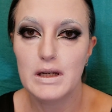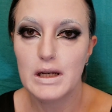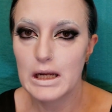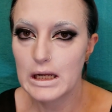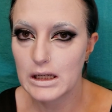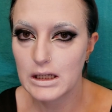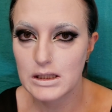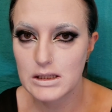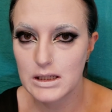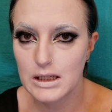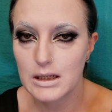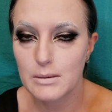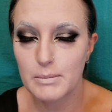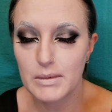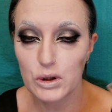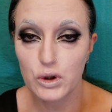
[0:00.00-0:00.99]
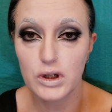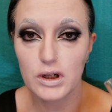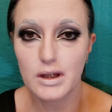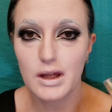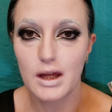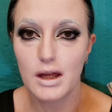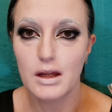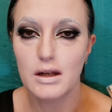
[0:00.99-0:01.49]
NYX in Milk
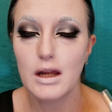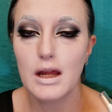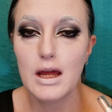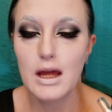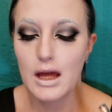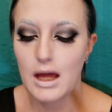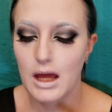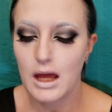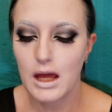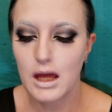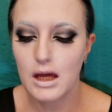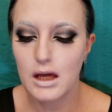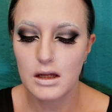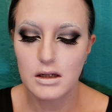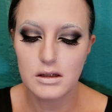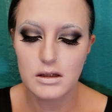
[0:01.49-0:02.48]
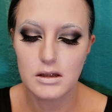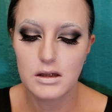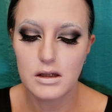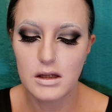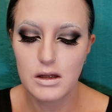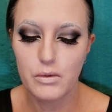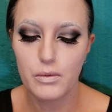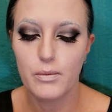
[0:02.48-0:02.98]
again, and
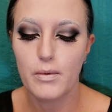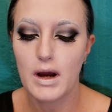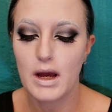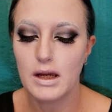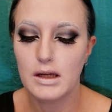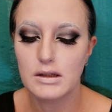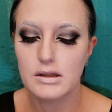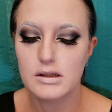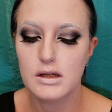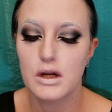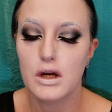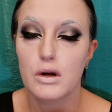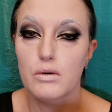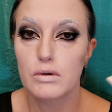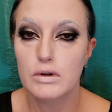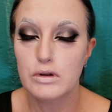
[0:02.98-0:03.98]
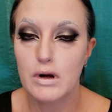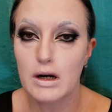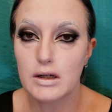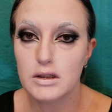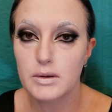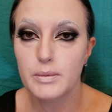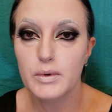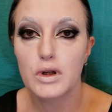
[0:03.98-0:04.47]
the white
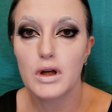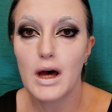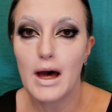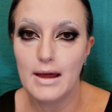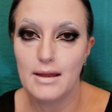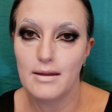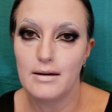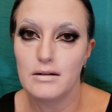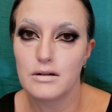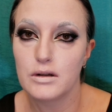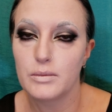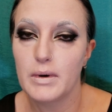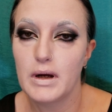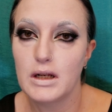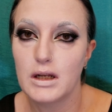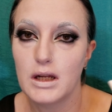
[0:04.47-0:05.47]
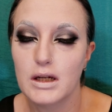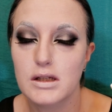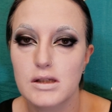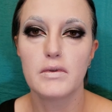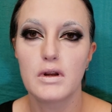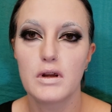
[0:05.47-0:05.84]
retractable eyeliner by NYX.